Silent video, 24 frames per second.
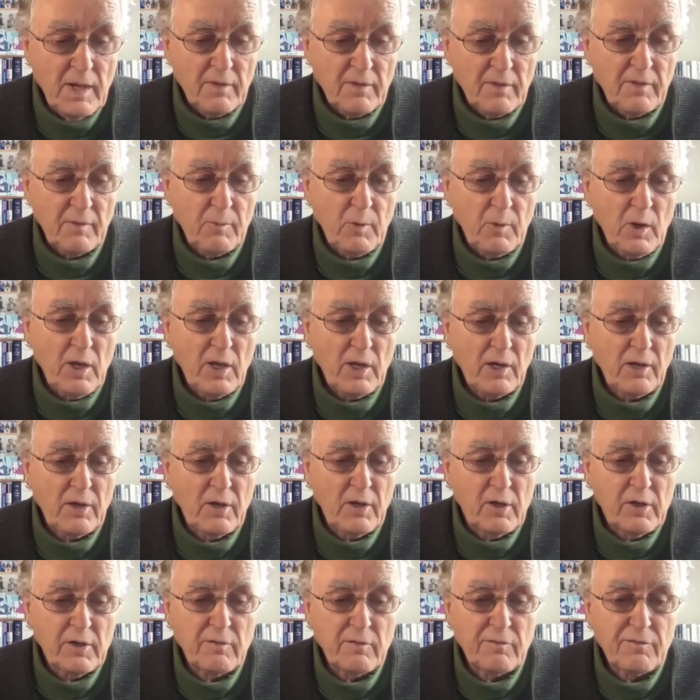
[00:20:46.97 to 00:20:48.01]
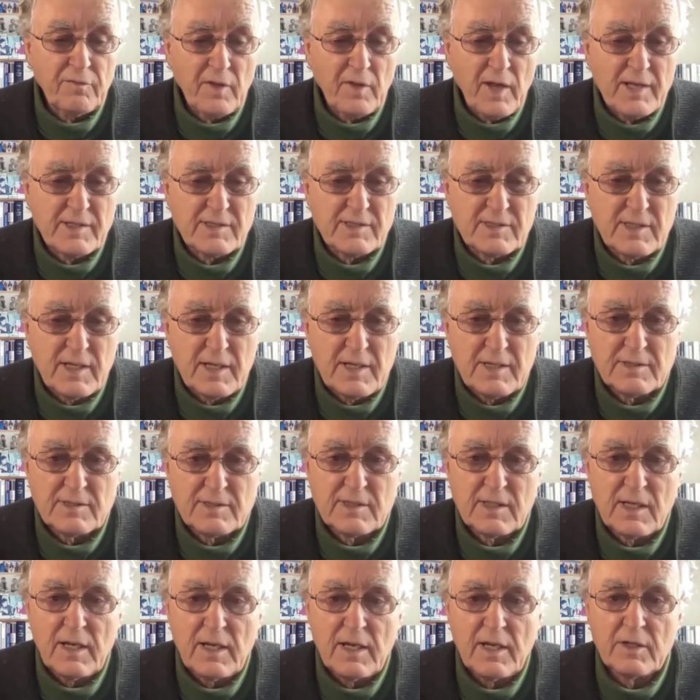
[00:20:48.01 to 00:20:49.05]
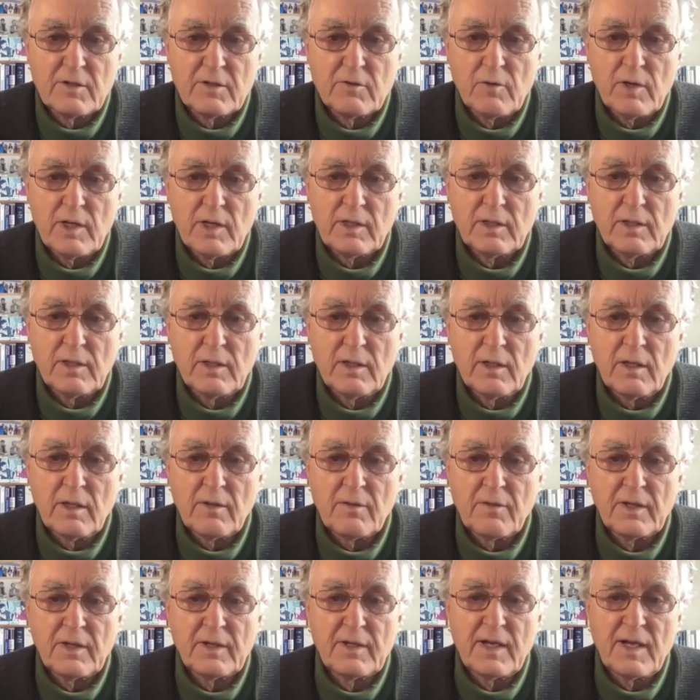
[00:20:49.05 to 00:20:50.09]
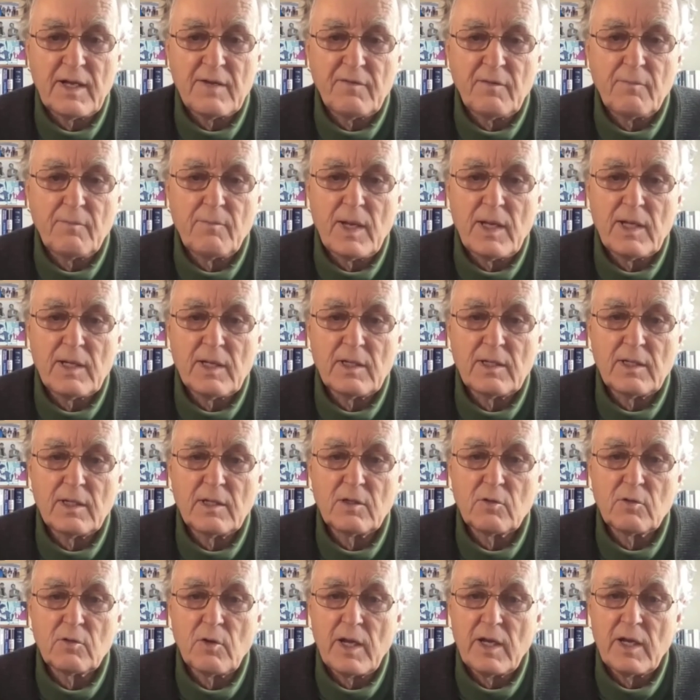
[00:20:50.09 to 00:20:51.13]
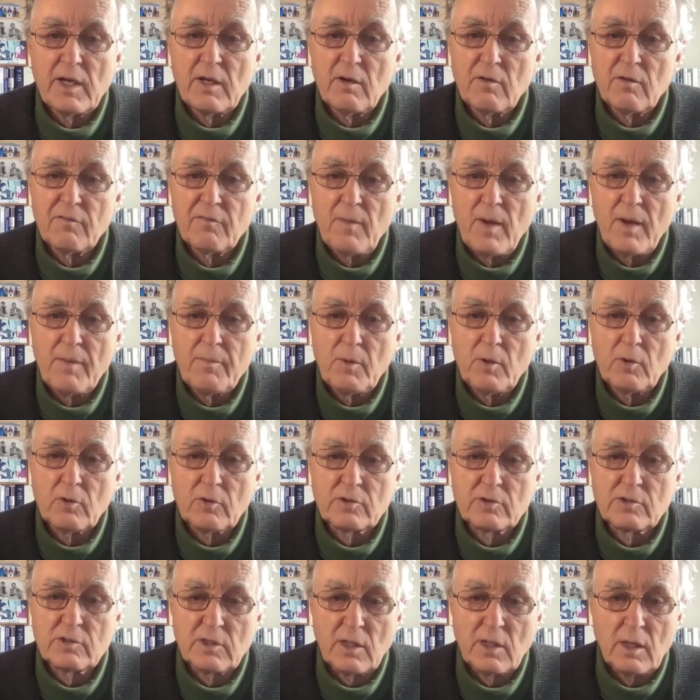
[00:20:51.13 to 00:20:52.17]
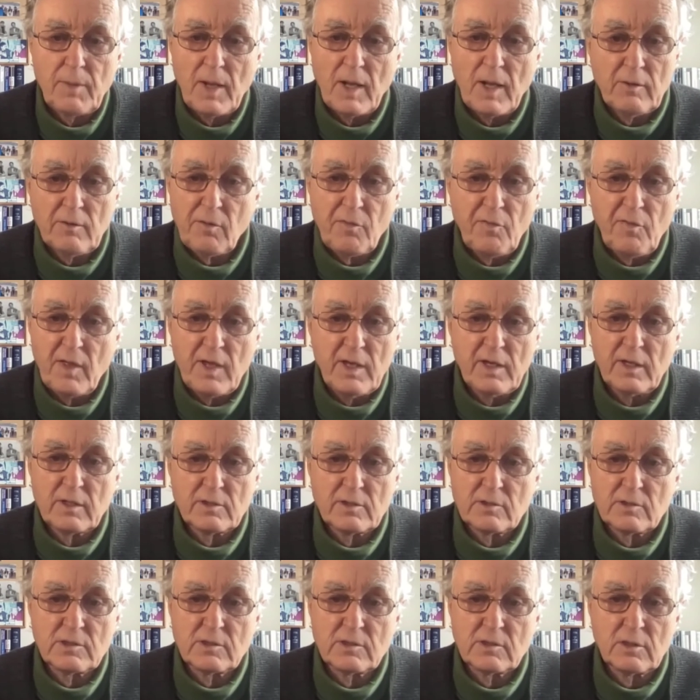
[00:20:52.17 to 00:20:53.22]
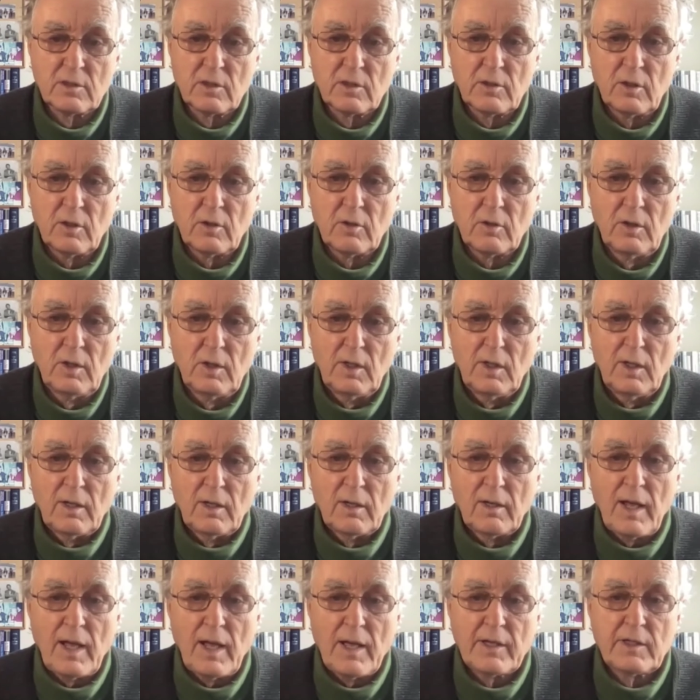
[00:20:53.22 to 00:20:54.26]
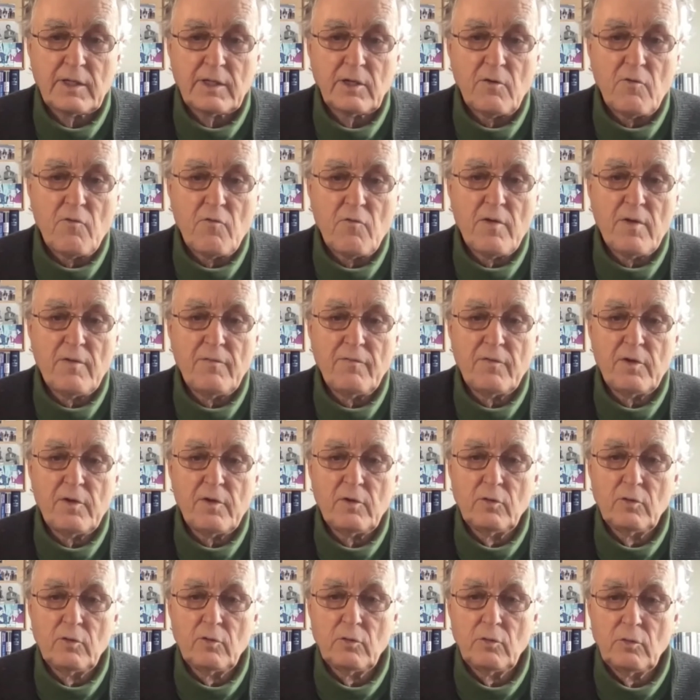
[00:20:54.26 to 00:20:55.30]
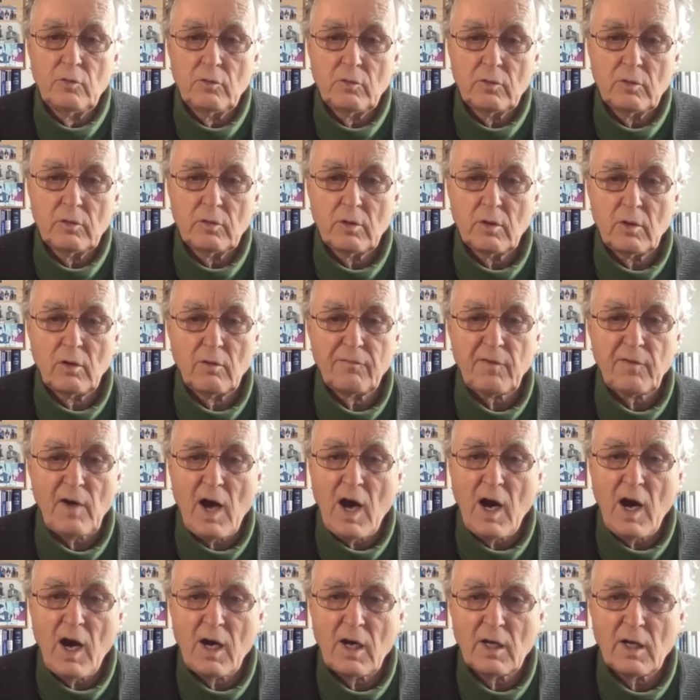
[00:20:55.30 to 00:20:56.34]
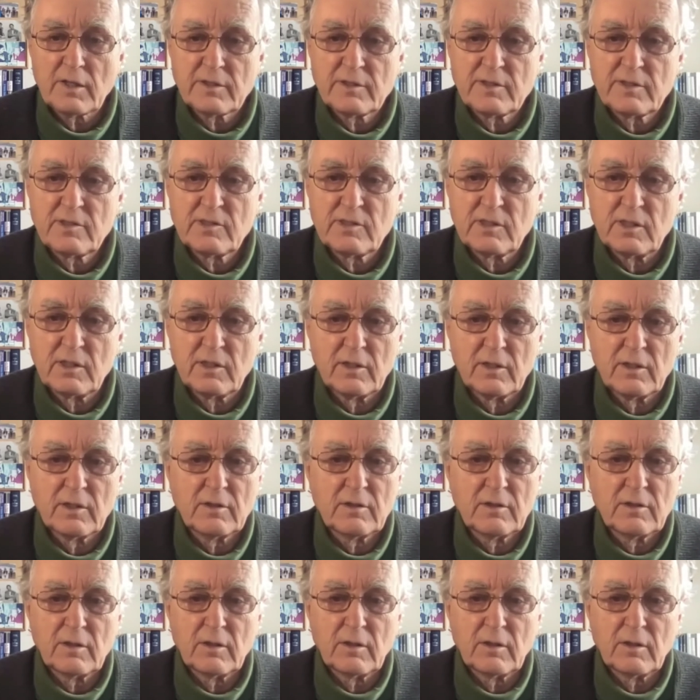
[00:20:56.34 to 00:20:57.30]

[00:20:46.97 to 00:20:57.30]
there were a lot of essays I had written that never made it into any of my books about things, like review of arts and,